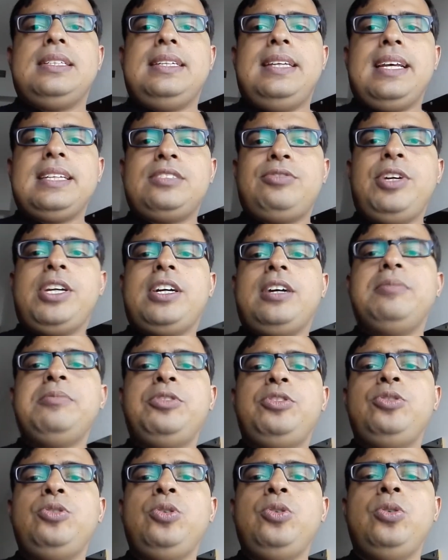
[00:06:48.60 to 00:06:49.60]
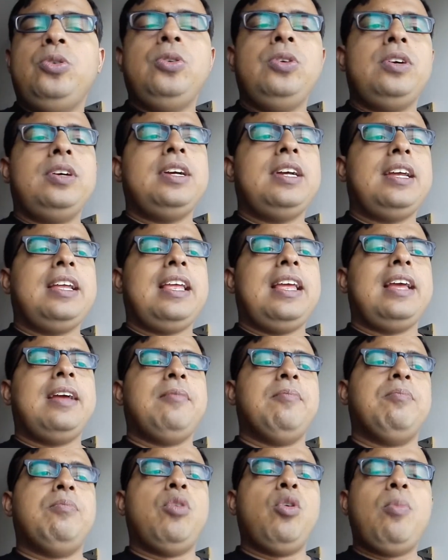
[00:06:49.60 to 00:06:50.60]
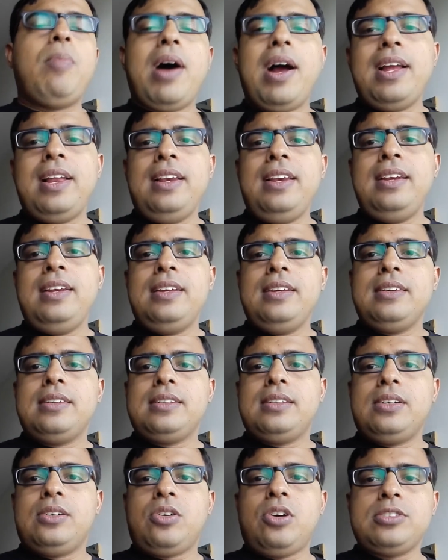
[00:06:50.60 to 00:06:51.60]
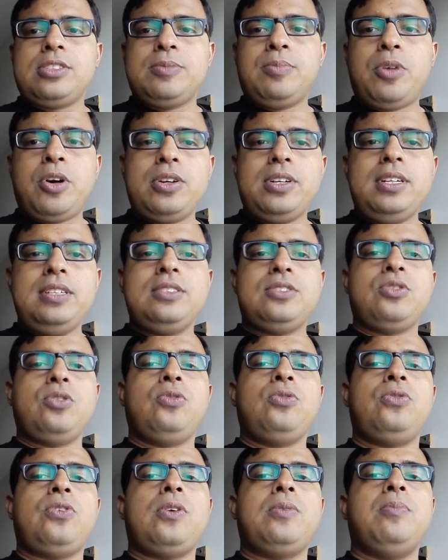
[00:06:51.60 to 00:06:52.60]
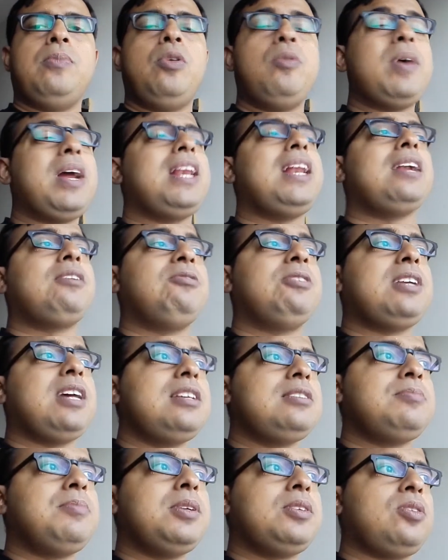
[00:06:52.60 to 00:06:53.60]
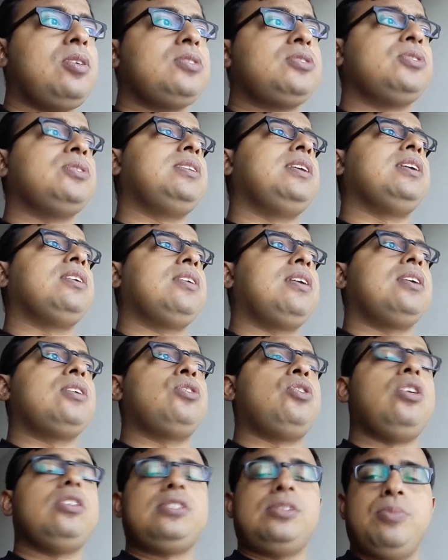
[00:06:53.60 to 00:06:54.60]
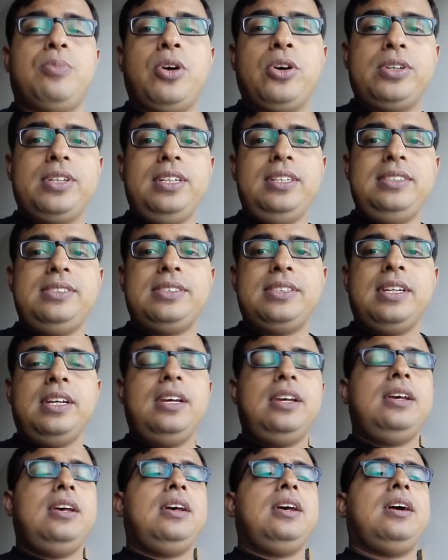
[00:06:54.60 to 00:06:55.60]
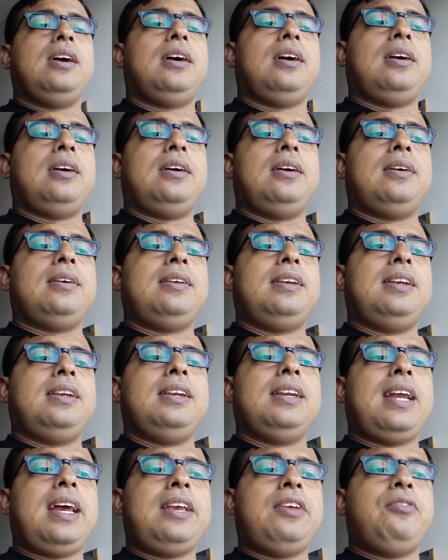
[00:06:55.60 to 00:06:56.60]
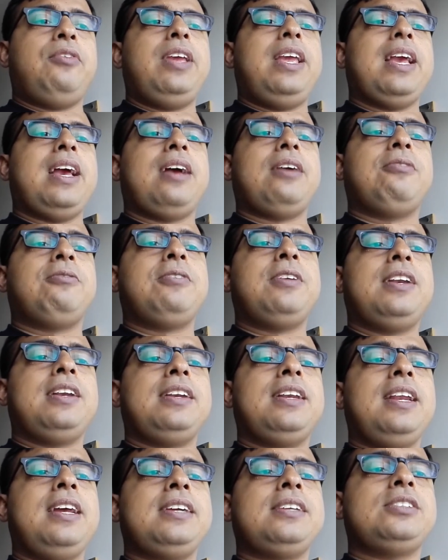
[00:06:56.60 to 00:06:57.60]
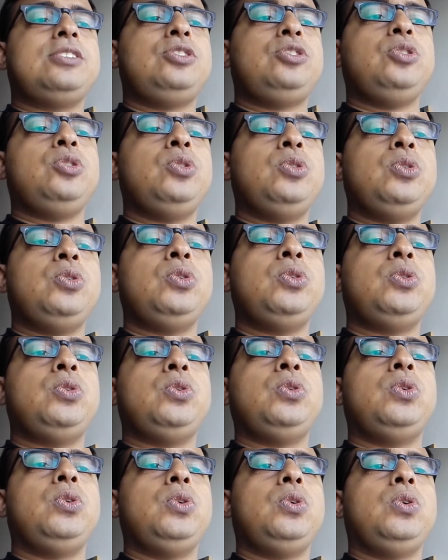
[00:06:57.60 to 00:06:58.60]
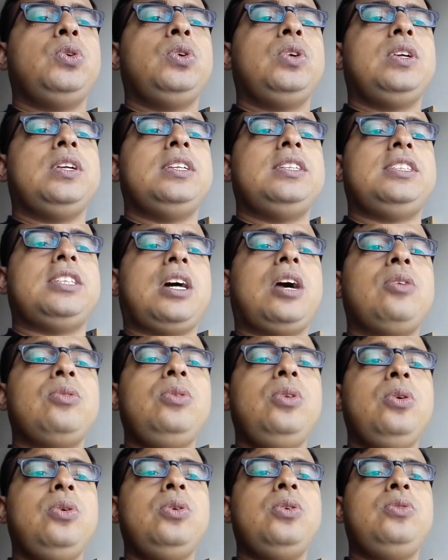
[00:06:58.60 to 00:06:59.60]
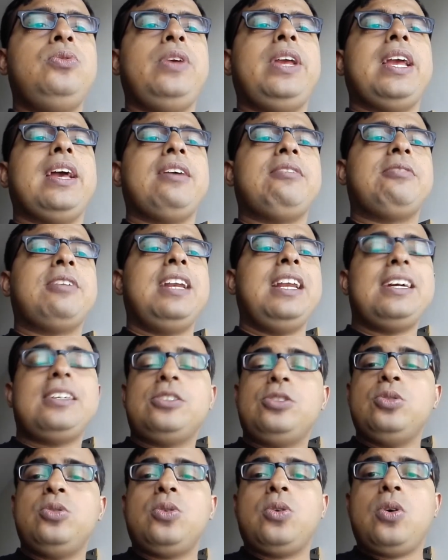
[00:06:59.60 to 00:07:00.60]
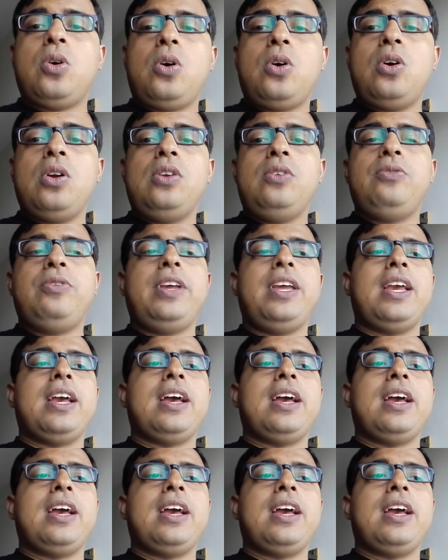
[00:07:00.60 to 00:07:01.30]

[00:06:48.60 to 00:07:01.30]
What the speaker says: Next we come to mobile cost models. So for mobile advertisement also there are cost models, like we have click to download, we have click to call, we